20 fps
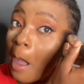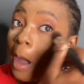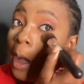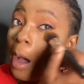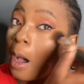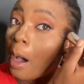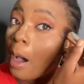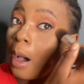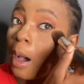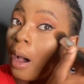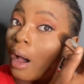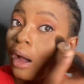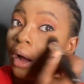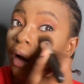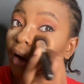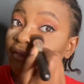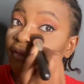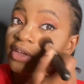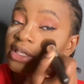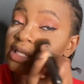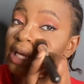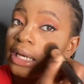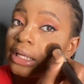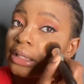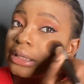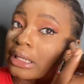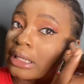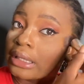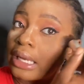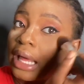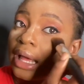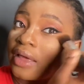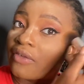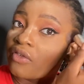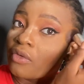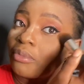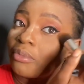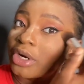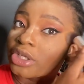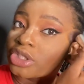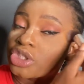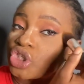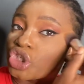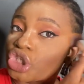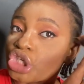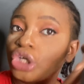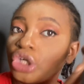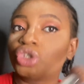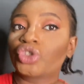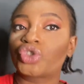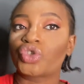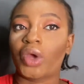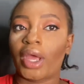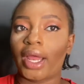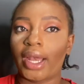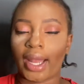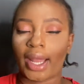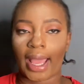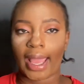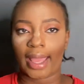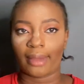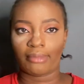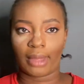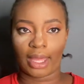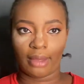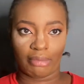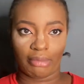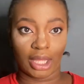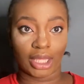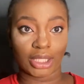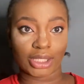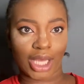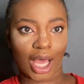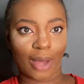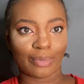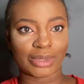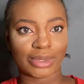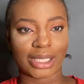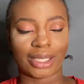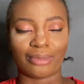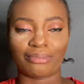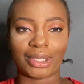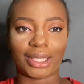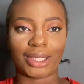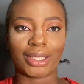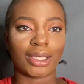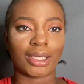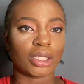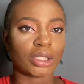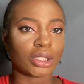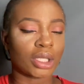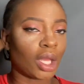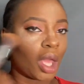oh, if it's anything like giving birth to children, I may be adopting because